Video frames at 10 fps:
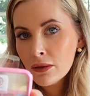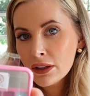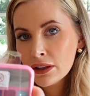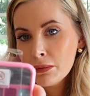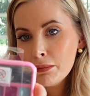Cute
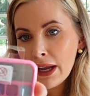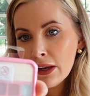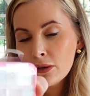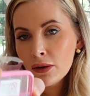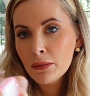little
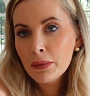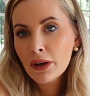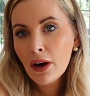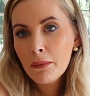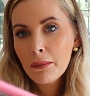makeup
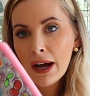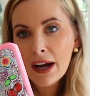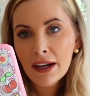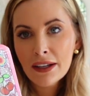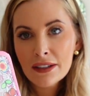
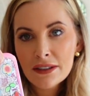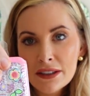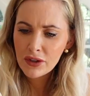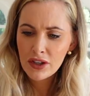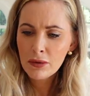compact.
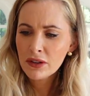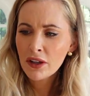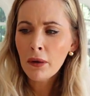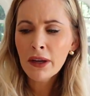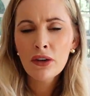She was
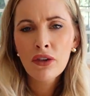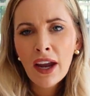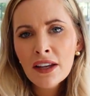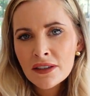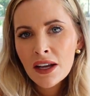going
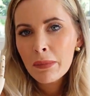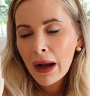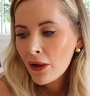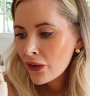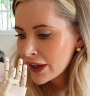crazy
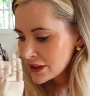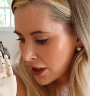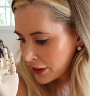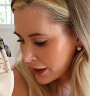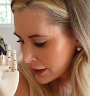about this.
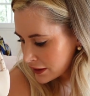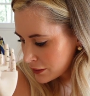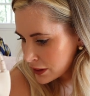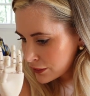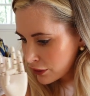I think
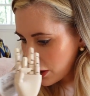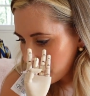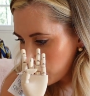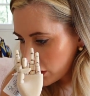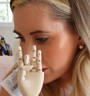this was
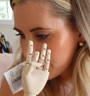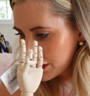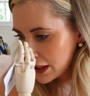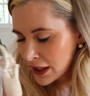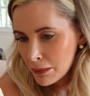from one of
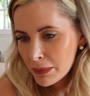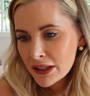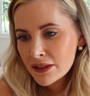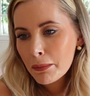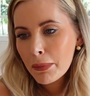the
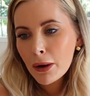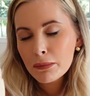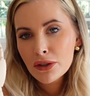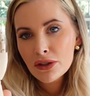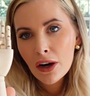Bits and
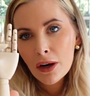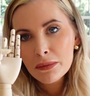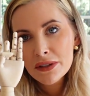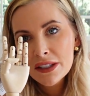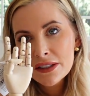Bobs
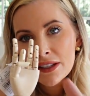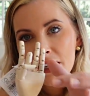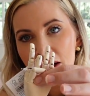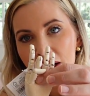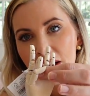shops. It's
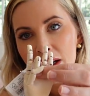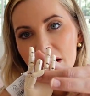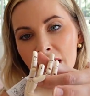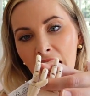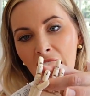a
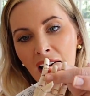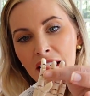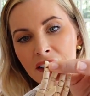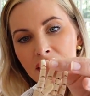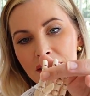
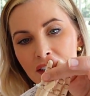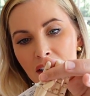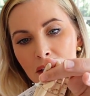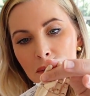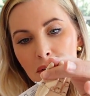hand. You
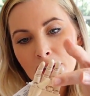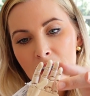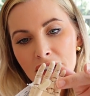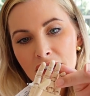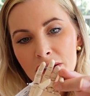can move
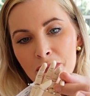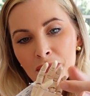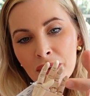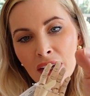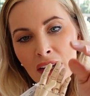its
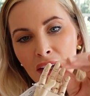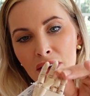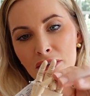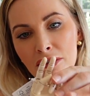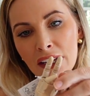
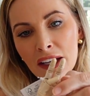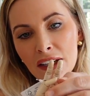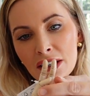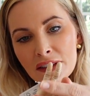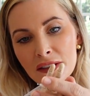
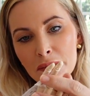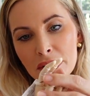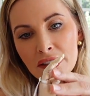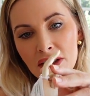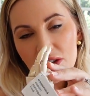fingers and
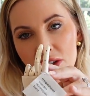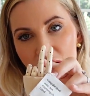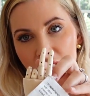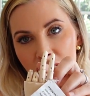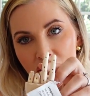position
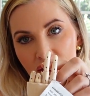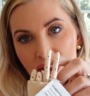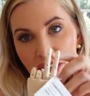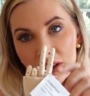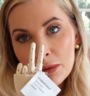it.
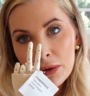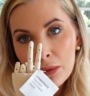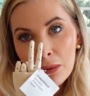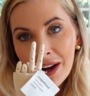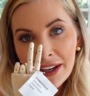I don't
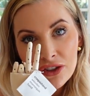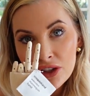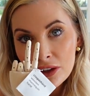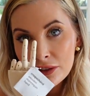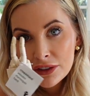know why
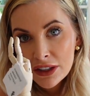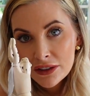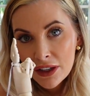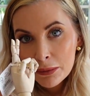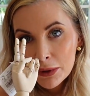she loved it
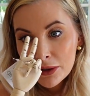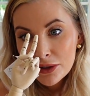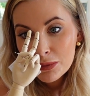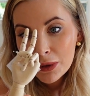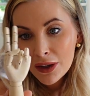so
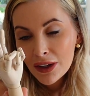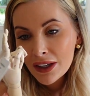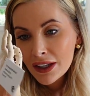much, but